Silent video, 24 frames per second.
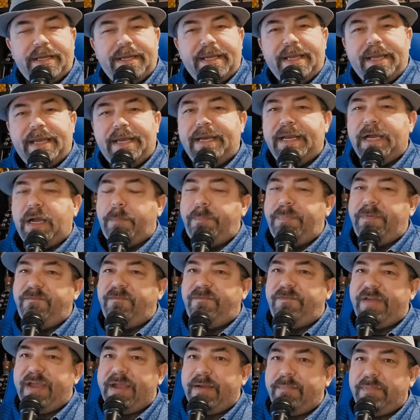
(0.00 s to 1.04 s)
and helping
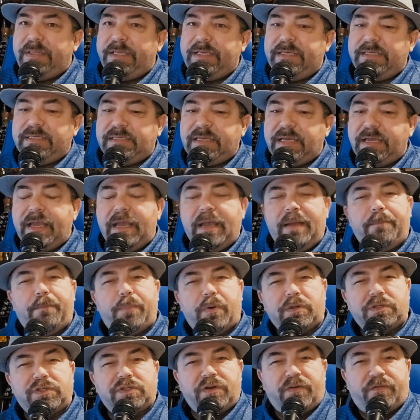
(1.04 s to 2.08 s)
families and
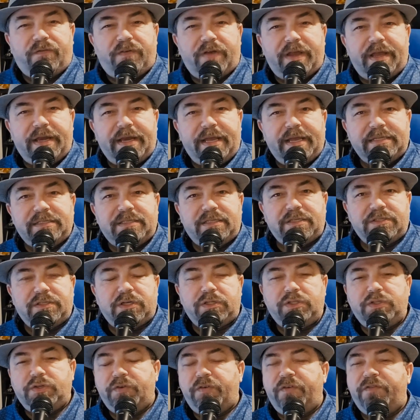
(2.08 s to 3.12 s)
personal finances are
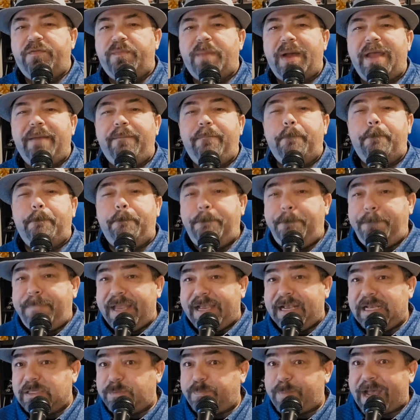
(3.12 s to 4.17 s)
two of my
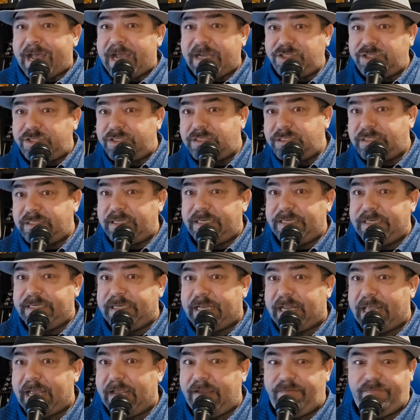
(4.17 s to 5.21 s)
biggest passions in
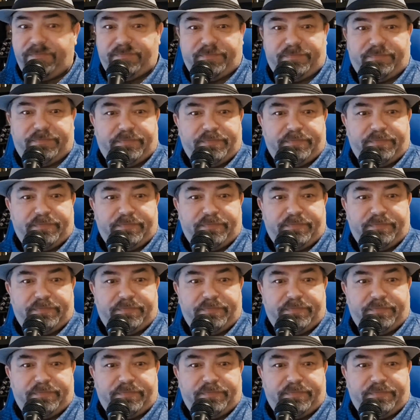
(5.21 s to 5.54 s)
life.